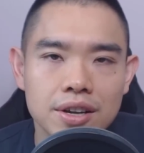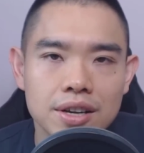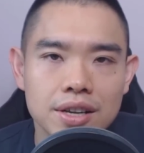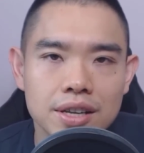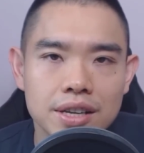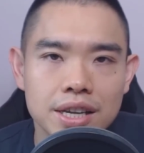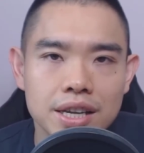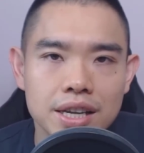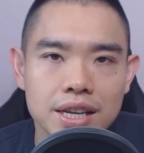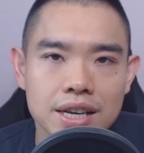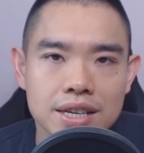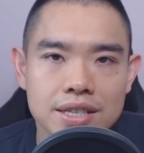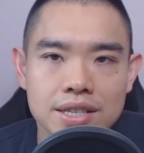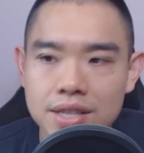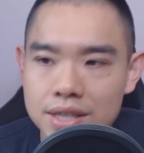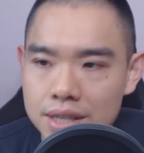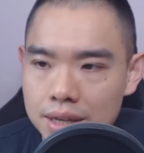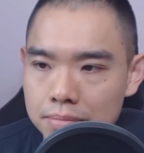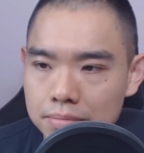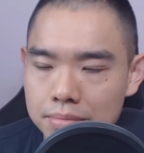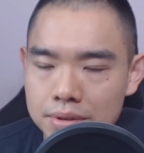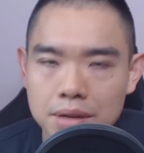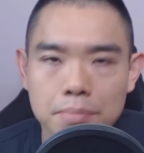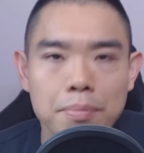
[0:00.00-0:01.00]
the
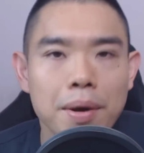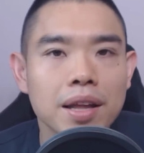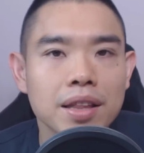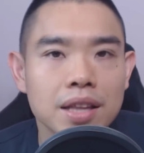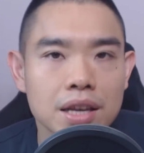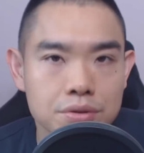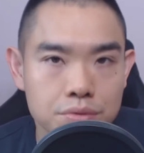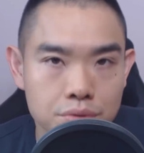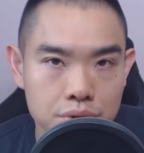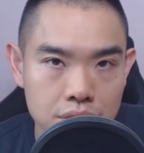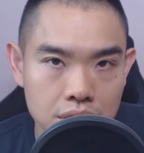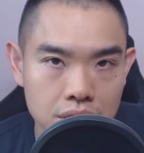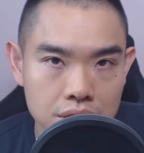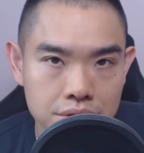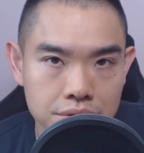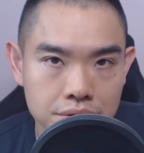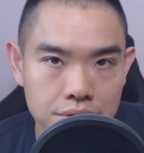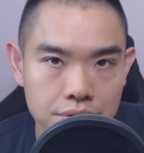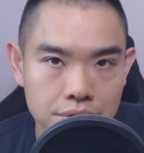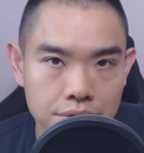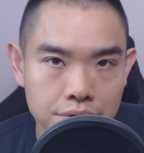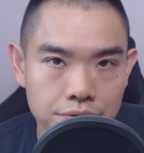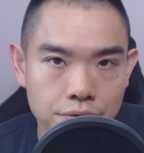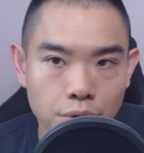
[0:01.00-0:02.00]
system, the backtest results
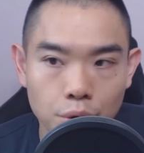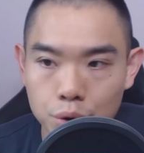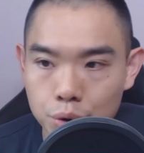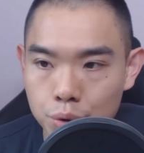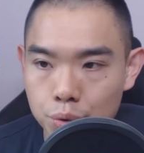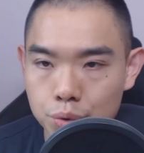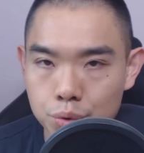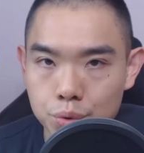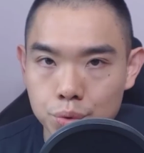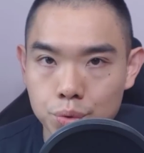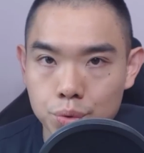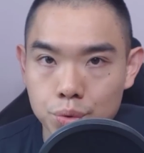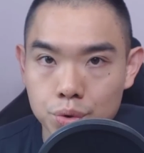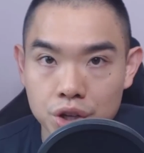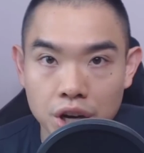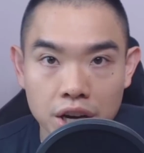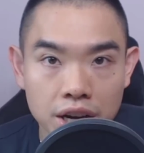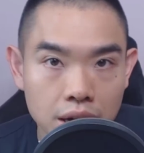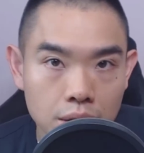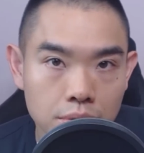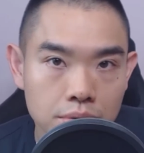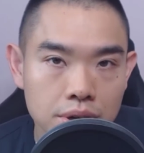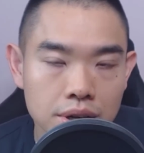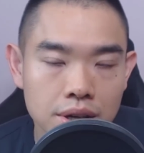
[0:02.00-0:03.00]
for you to check
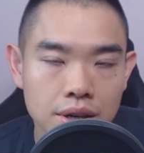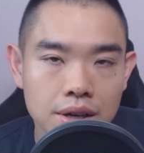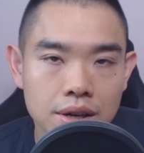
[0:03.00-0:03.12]
out.